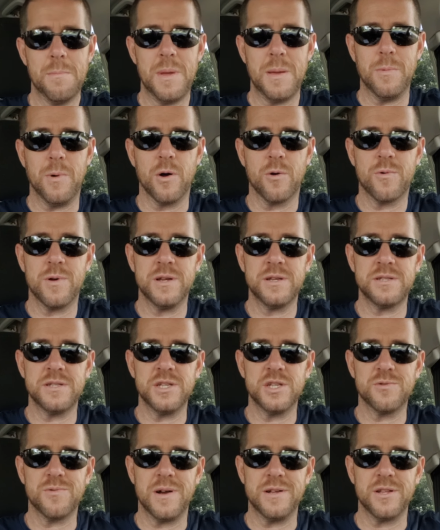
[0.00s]
Meanwhile, Kristen
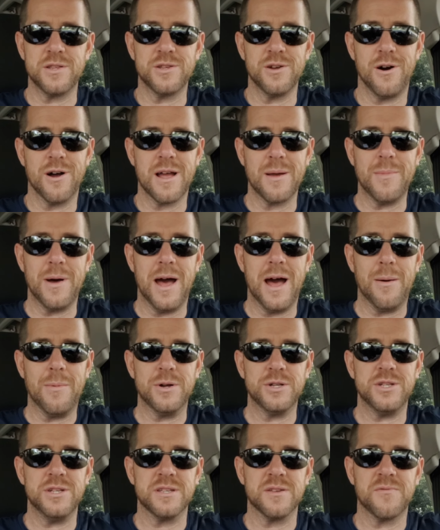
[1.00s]
is trying to talk about how
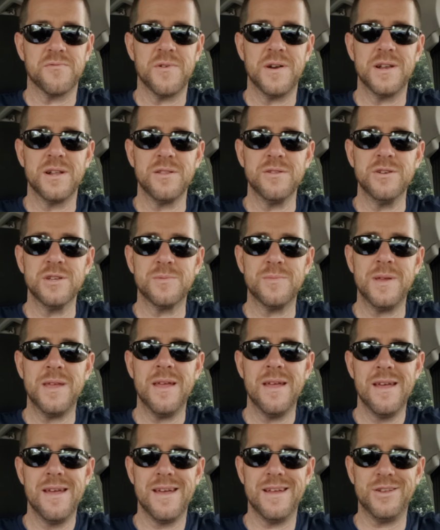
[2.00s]
much she's afraid to lose me
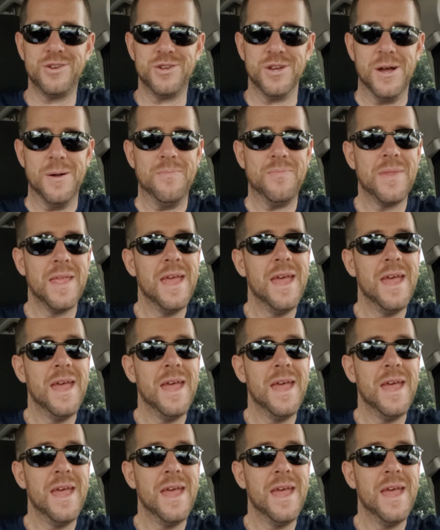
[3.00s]
and shit.